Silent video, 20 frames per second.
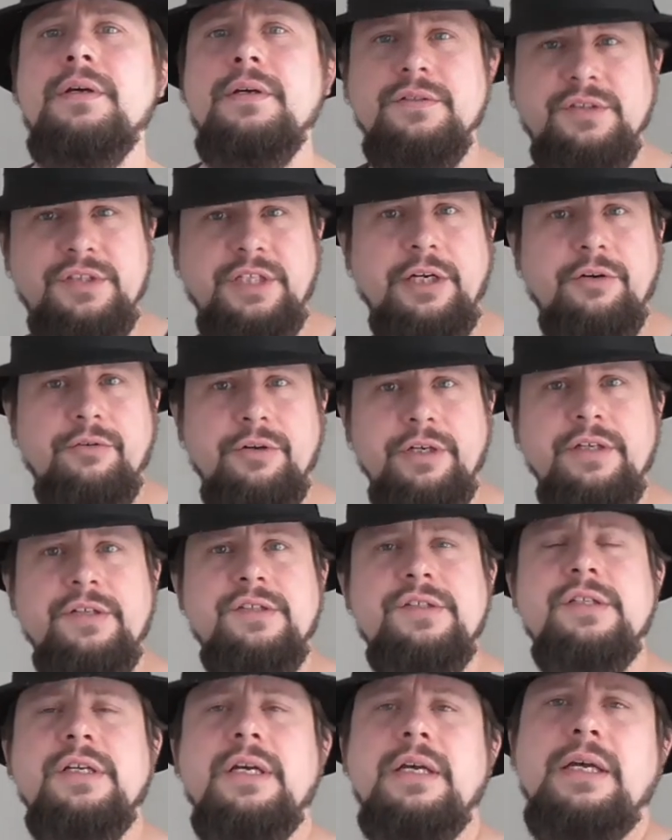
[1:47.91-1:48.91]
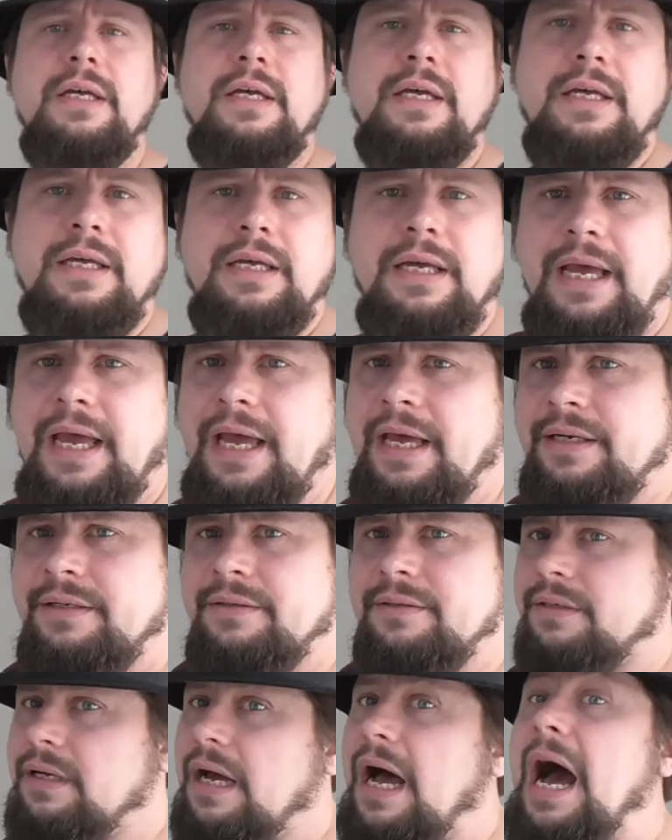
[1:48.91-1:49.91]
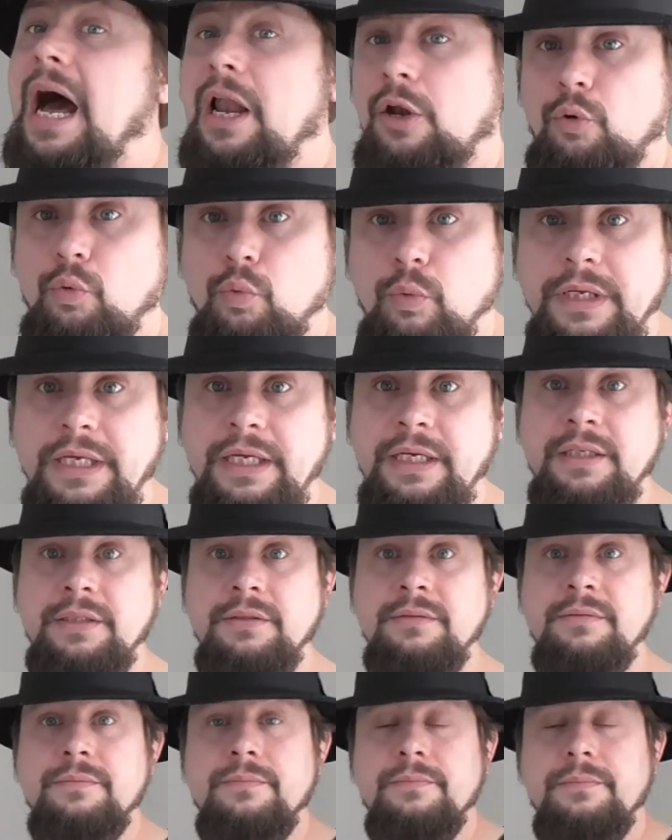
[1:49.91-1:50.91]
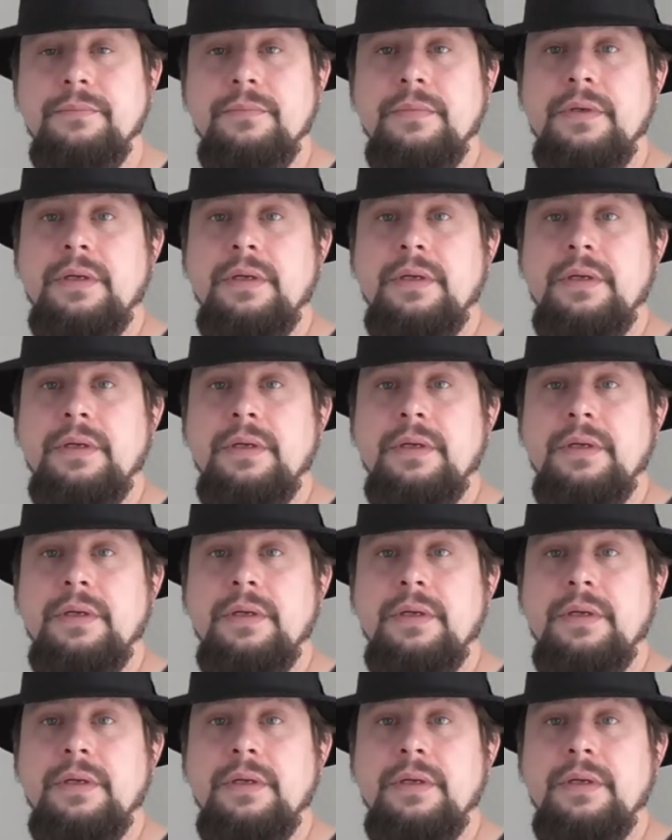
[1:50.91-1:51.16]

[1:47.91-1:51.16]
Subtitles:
series, and Halloween,